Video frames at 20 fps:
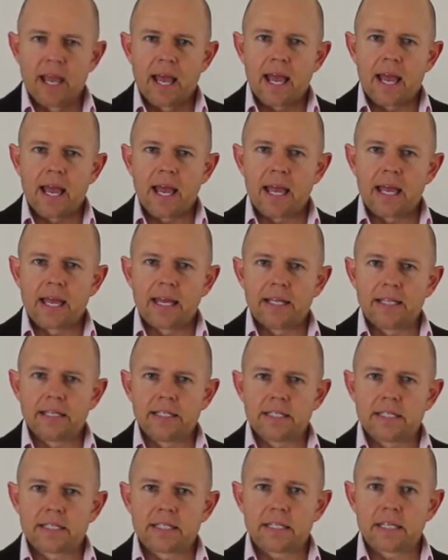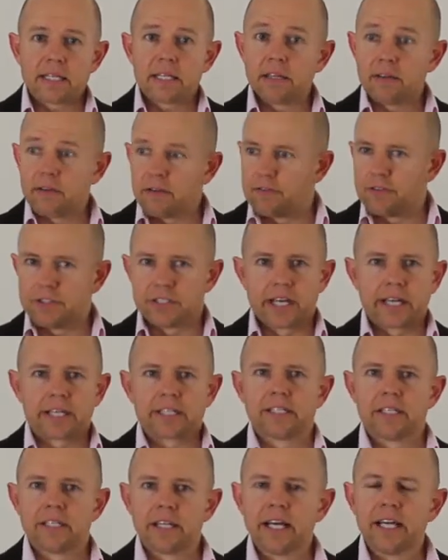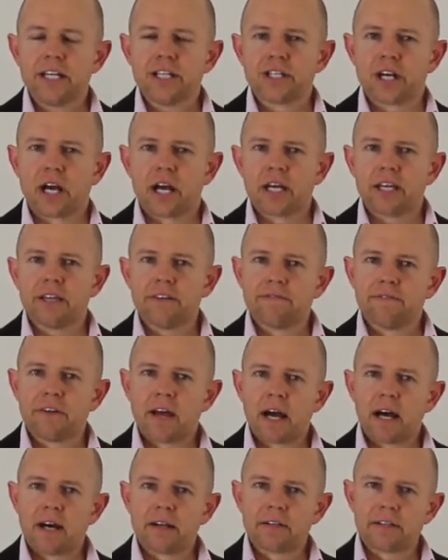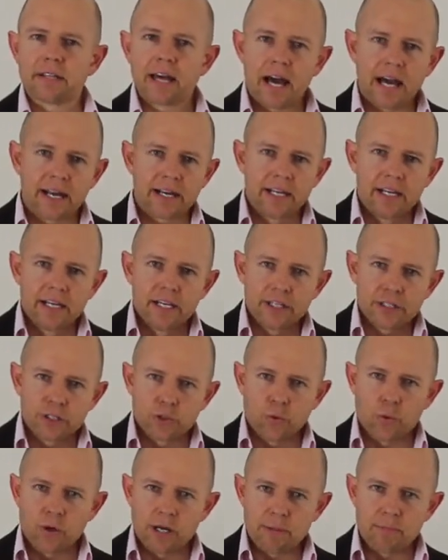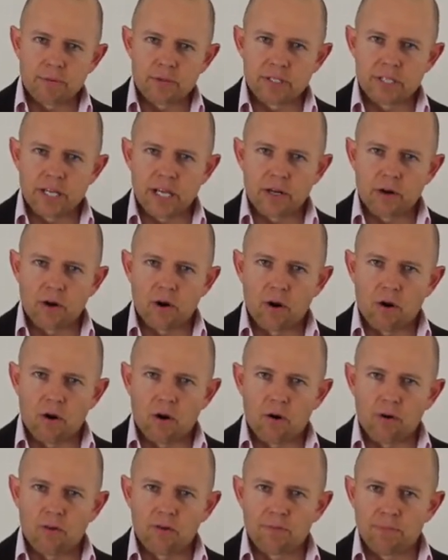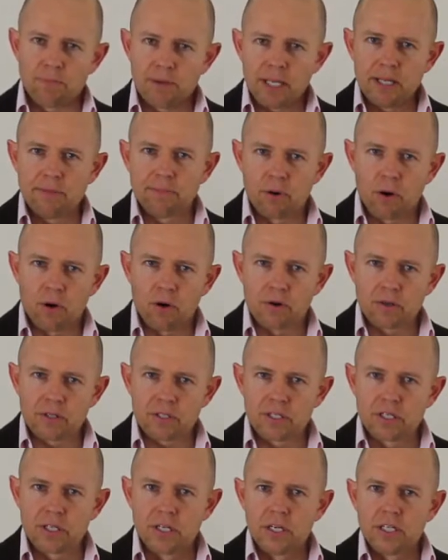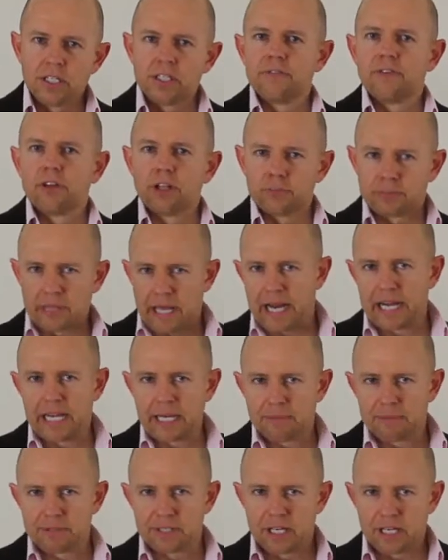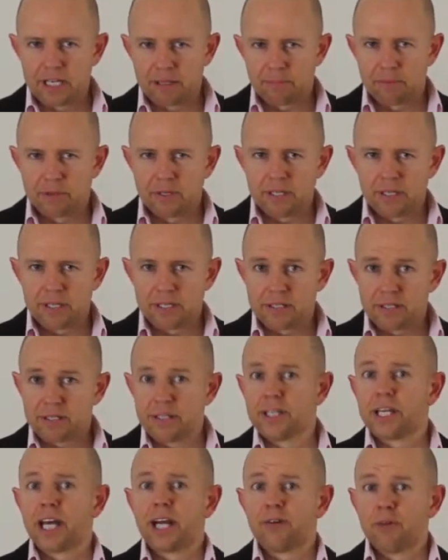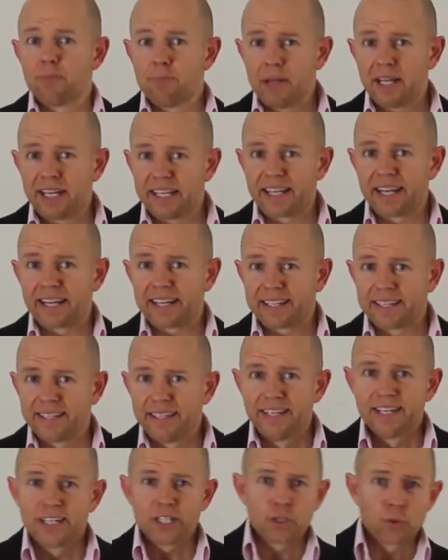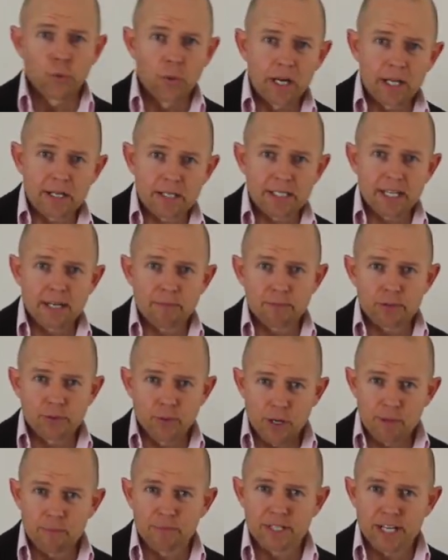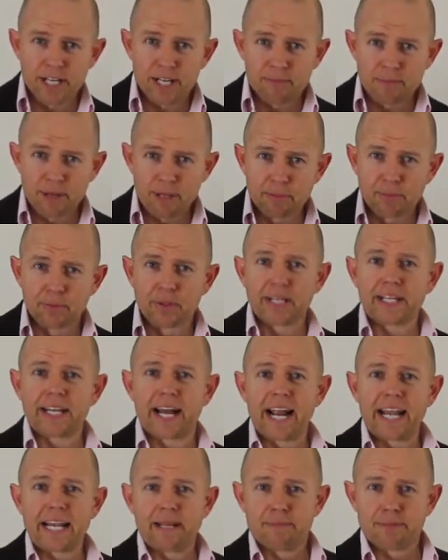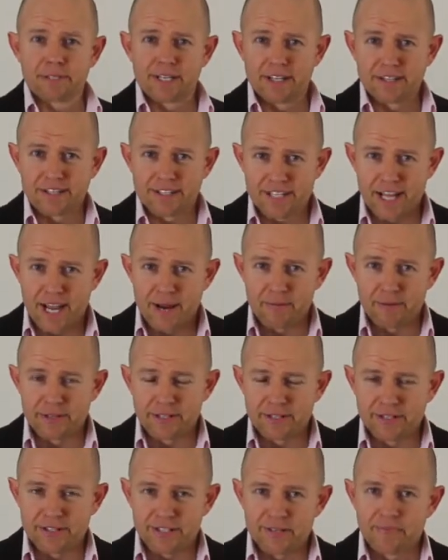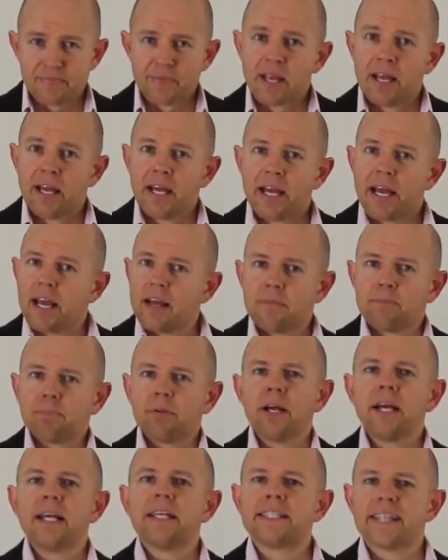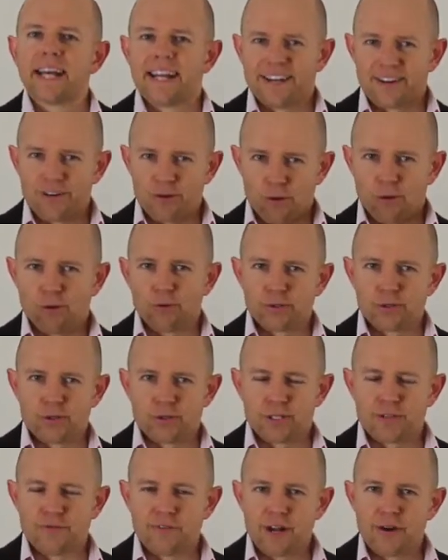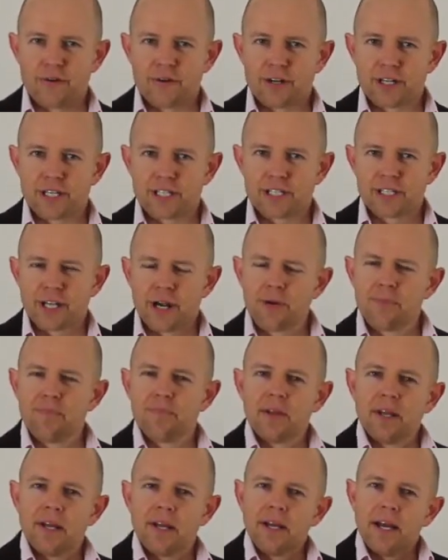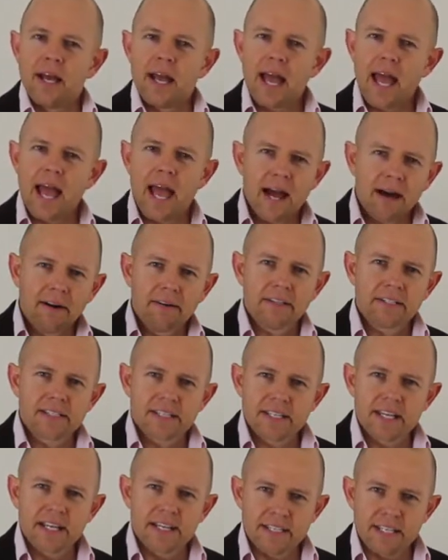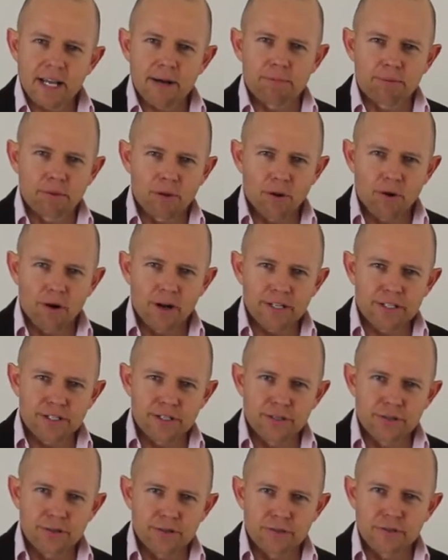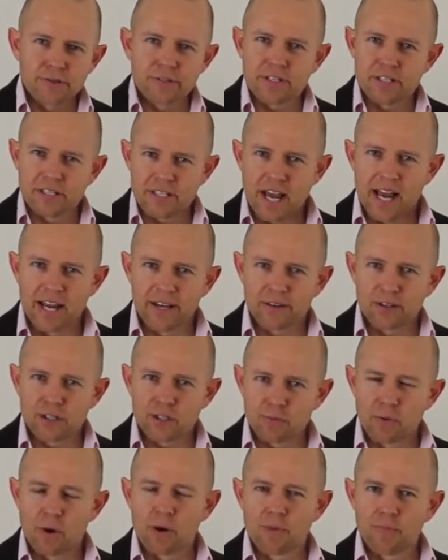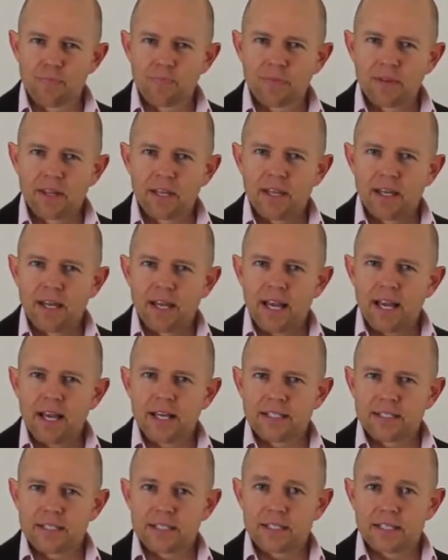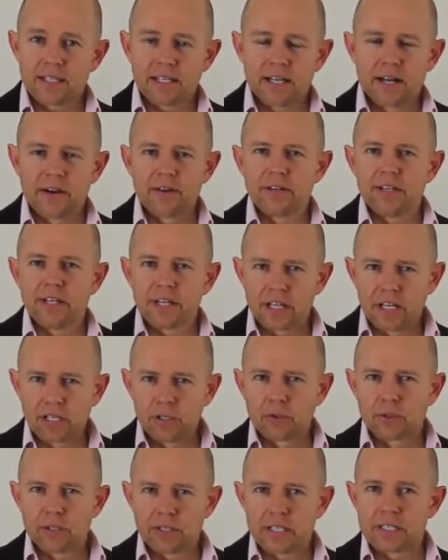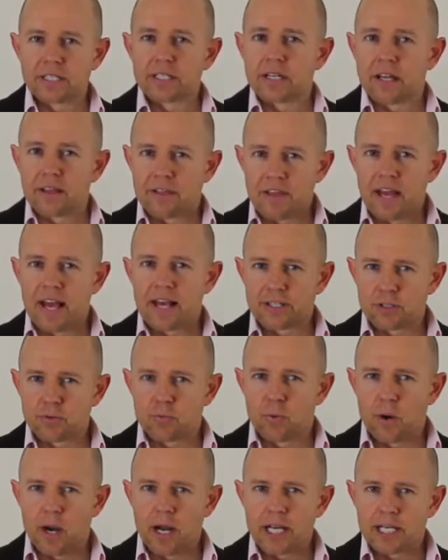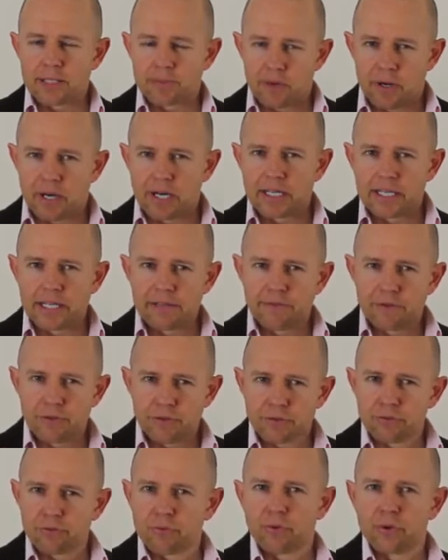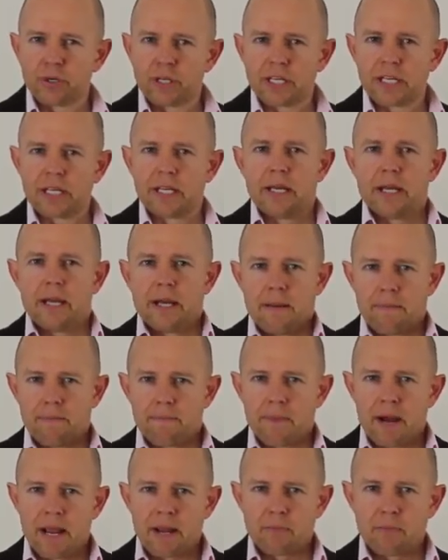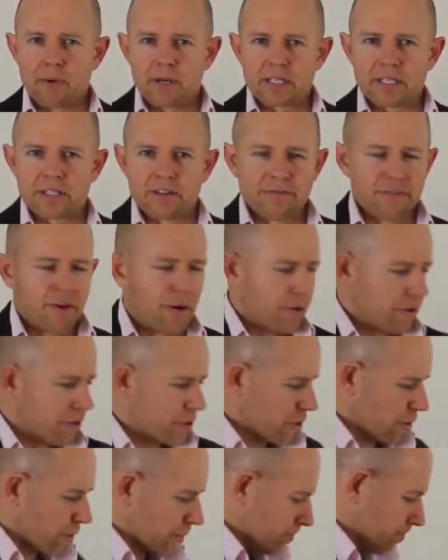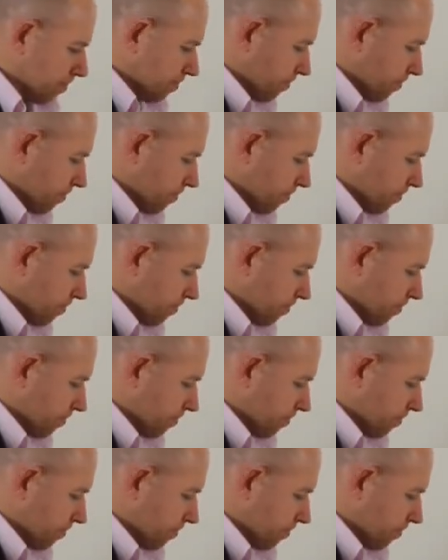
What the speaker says: And if you take it to nature, he found that 20% of pea pods developed 80% of the peas. You go to a picnic, 20% of the people eat 80% of the sandwiches. It plays out in all sorts of areas. So how does this apply to sales? Well, it's, you can look at this in 1,000 ways, but I'm going to give you three main ones to focus on.